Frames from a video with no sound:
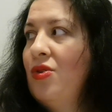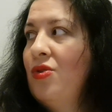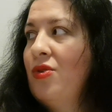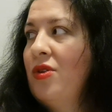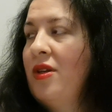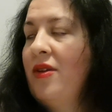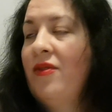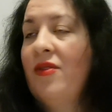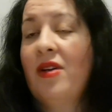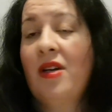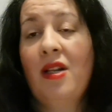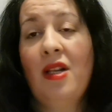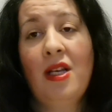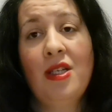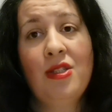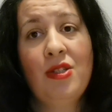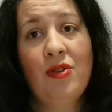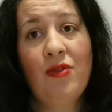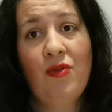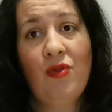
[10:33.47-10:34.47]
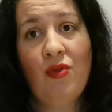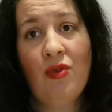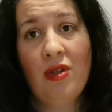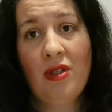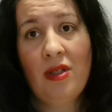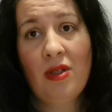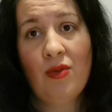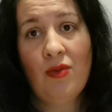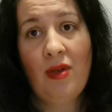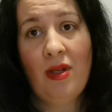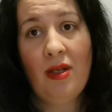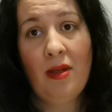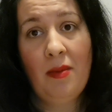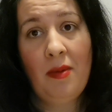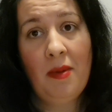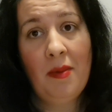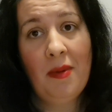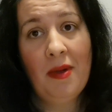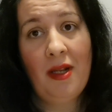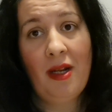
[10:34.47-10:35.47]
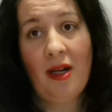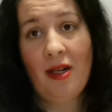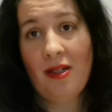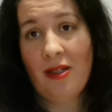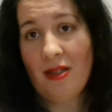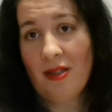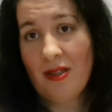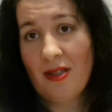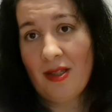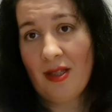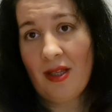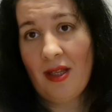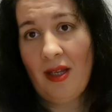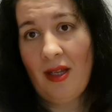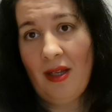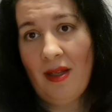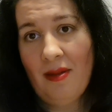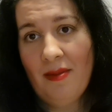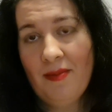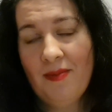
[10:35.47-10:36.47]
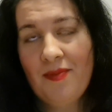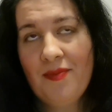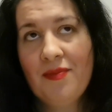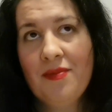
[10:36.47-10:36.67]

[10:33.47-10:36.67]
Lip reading: to give a glass of water when the people are thirsty,